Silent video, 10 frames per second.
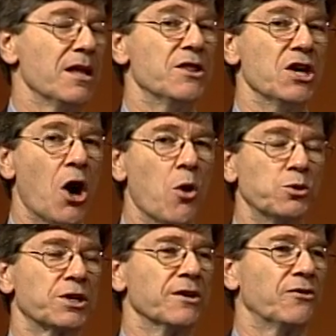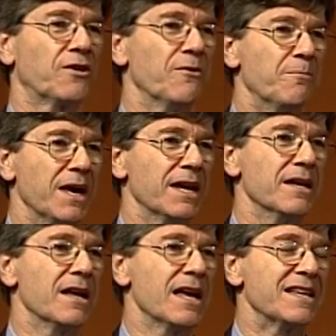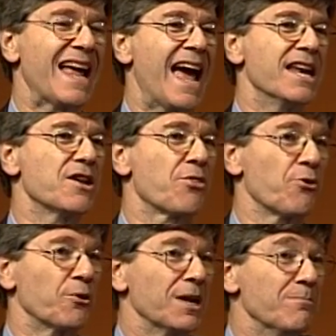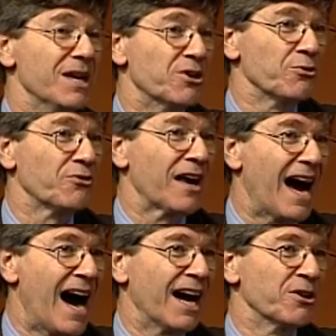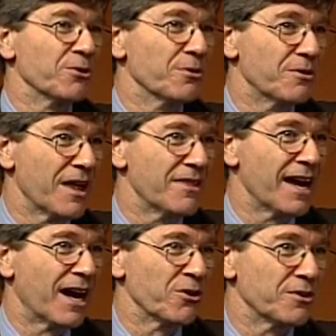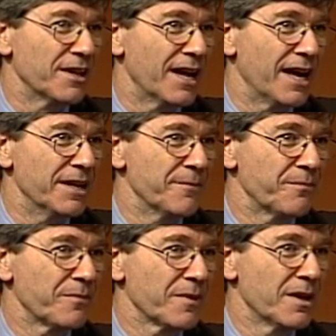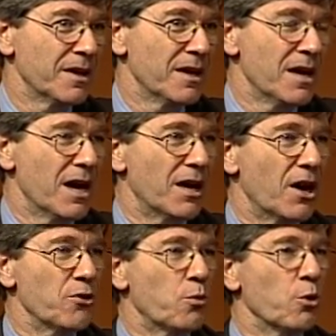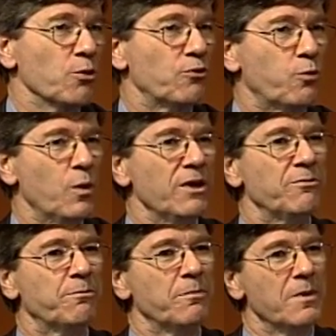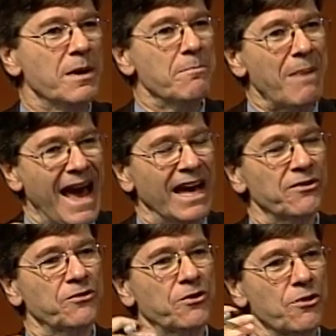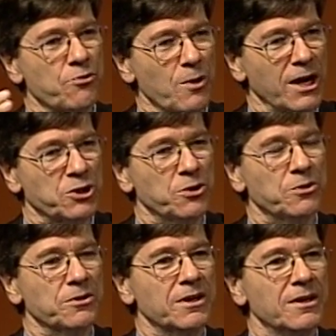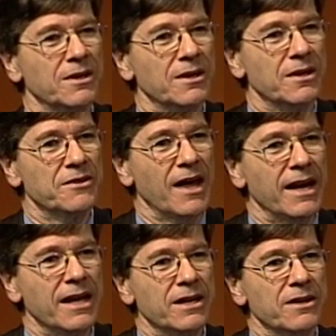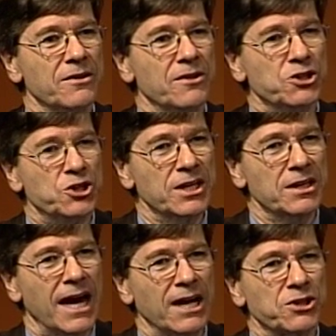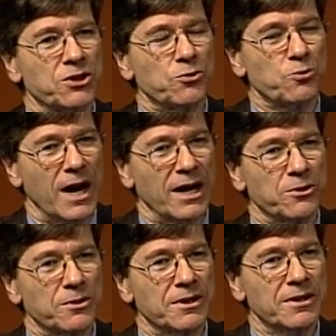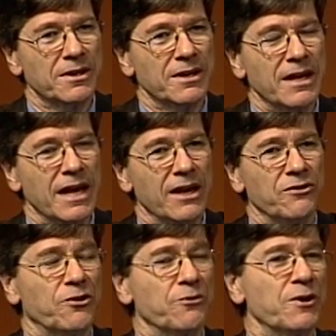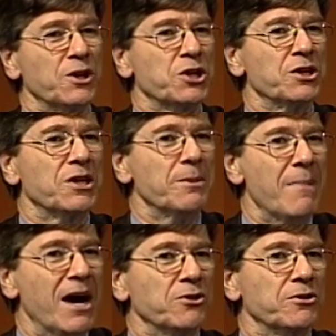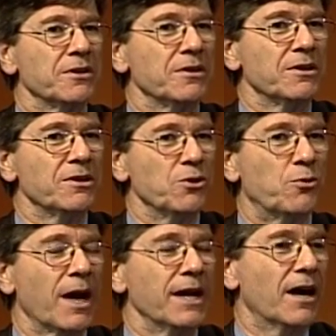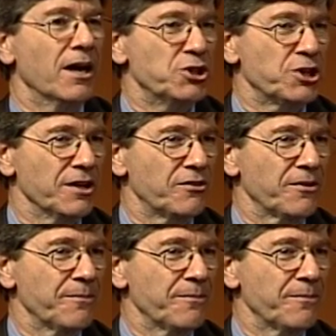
the oceans have been 10 to 30 meters higher than they are today. In other words, we've passed the threshold that in the geological record is sufficient to melt the great ice sheets.